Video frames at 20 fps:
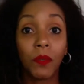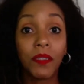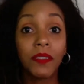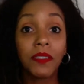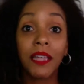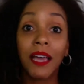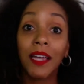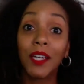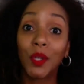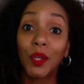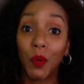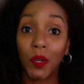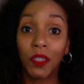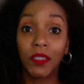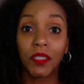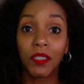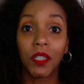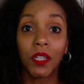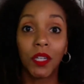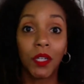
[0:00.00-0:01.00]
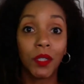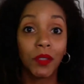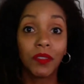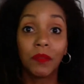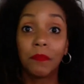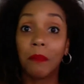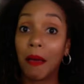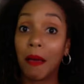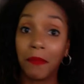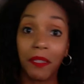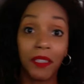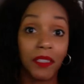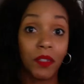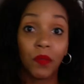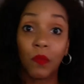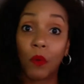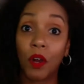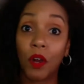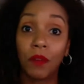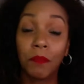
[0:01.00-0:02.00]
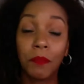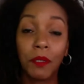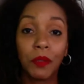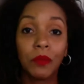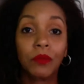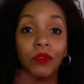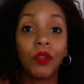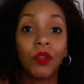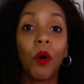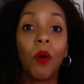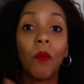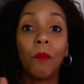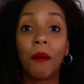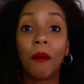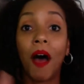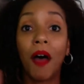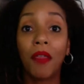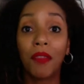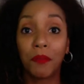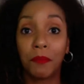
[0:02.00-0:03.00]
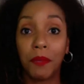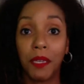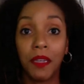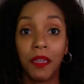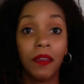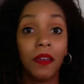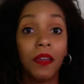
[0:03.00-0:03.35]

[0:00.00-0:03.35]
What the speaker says: Once that door is closed, mommy's in work mode. Don't bother me.